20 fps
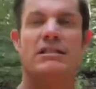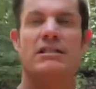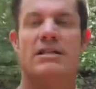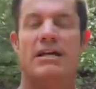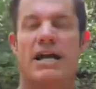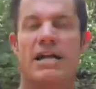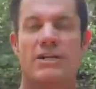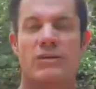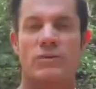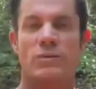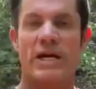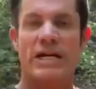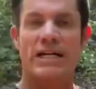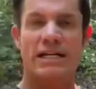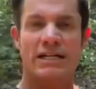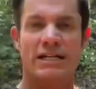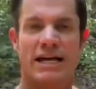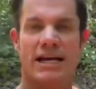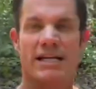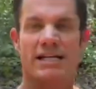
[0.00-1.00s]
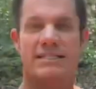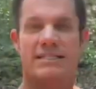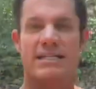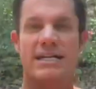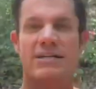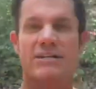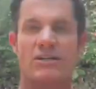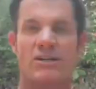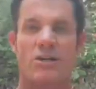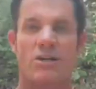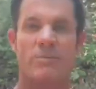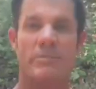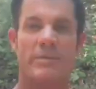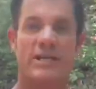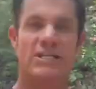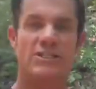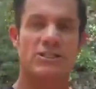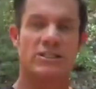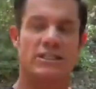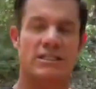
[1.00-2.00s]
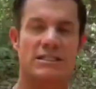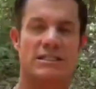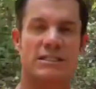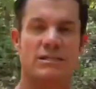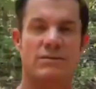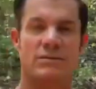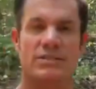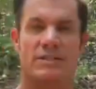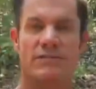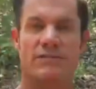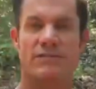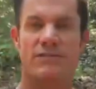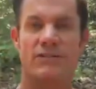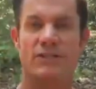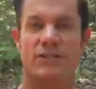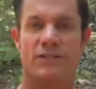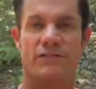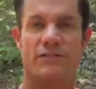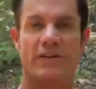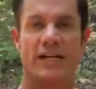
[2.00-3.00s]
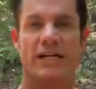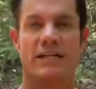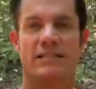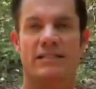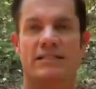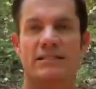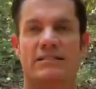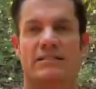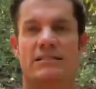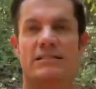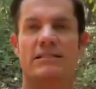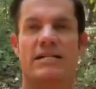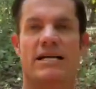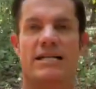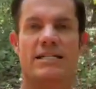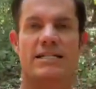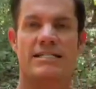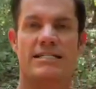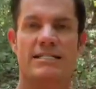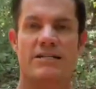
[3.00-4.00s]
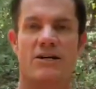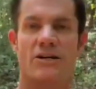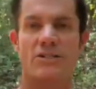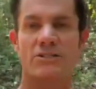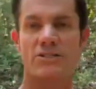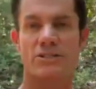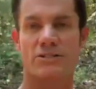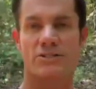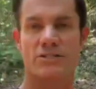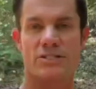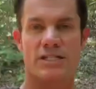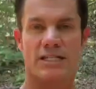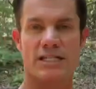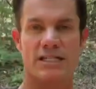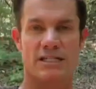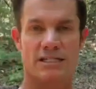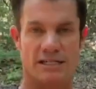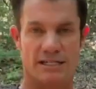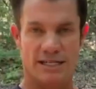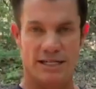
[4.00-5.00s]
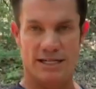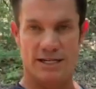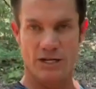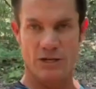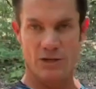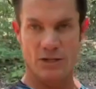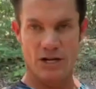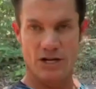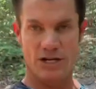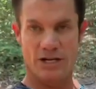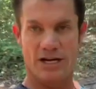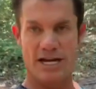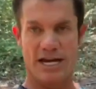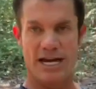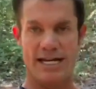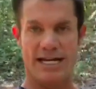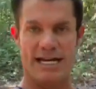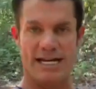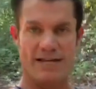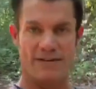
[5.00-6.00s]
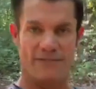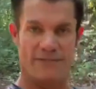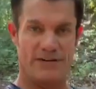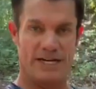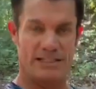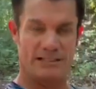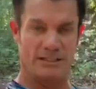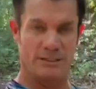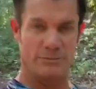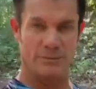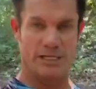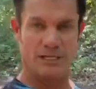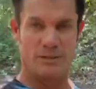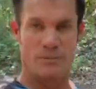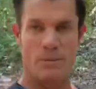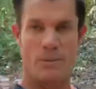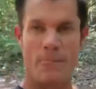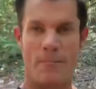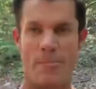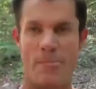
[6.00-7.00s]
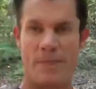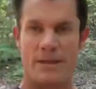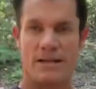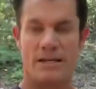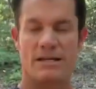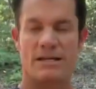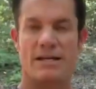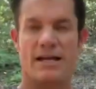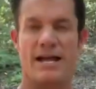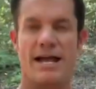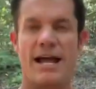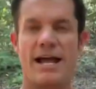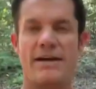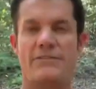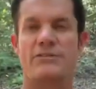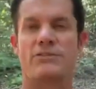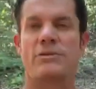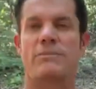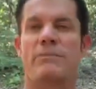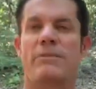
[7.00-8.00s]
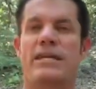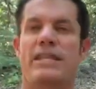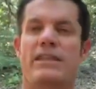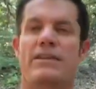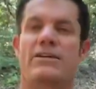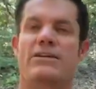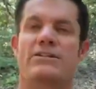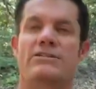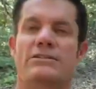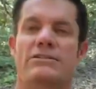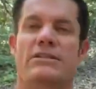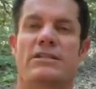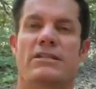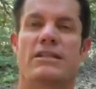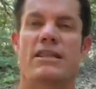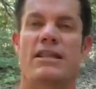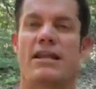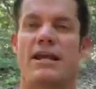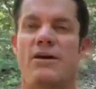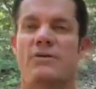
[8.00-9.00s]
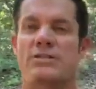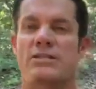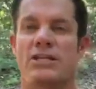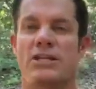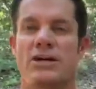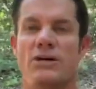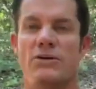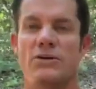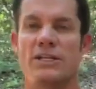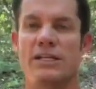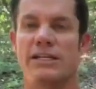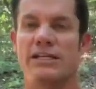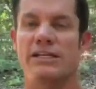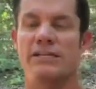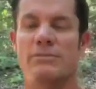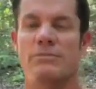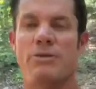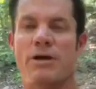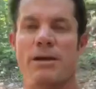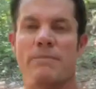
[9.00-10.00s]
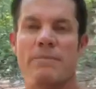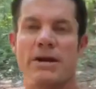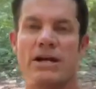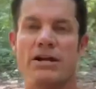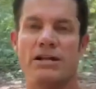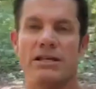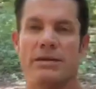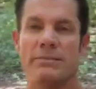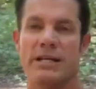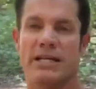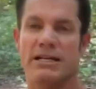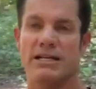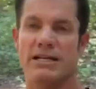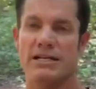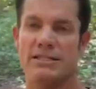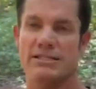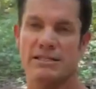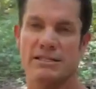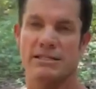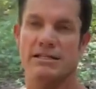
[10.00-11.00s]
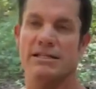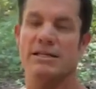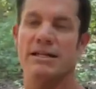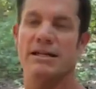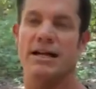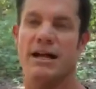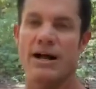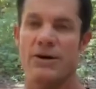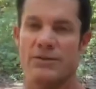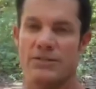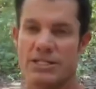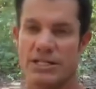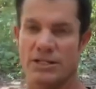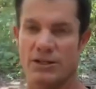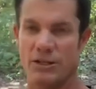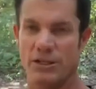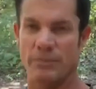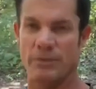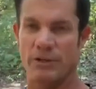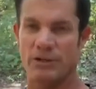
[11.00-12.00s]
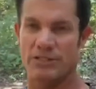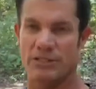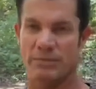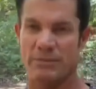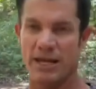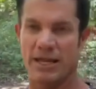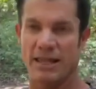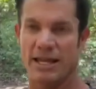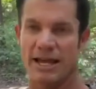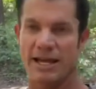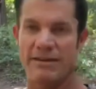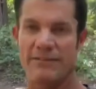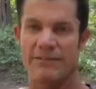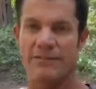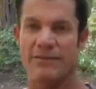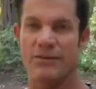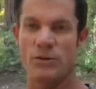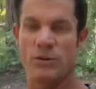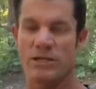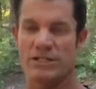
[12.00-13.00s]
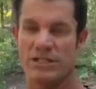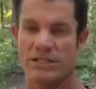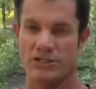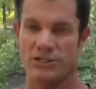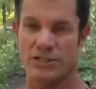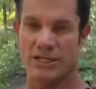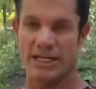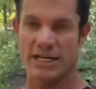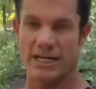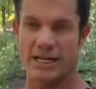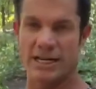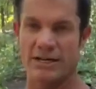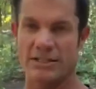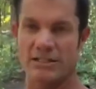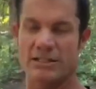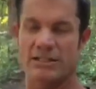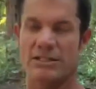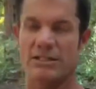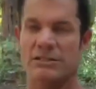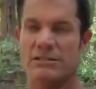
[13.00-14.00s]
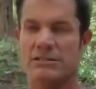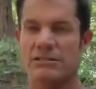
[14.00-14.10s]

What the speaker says: I could recognize the alcohol matrix that was in full effect. I could also see that it no longer had any effect on me. I have to admit, though, that I was lonely, primarily because I was the only person in my life who wasn't drinking alcohol.